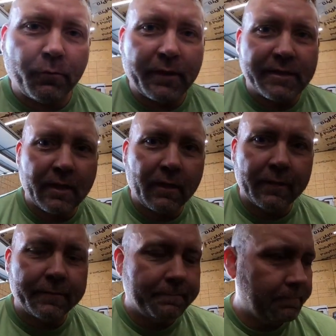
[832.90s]
fully
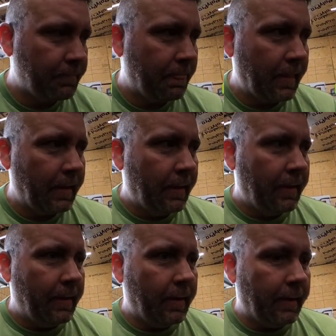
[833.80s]
solid.
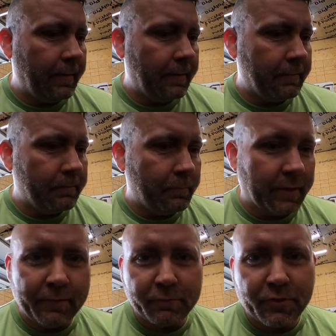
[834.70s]

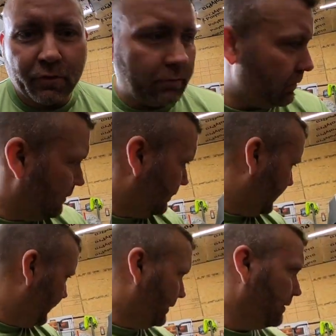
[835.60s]
But it was gone,
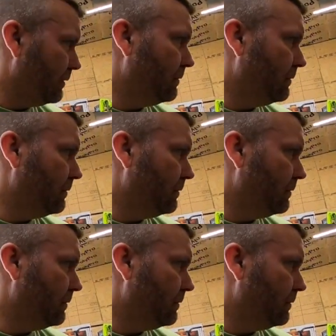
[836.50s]
like,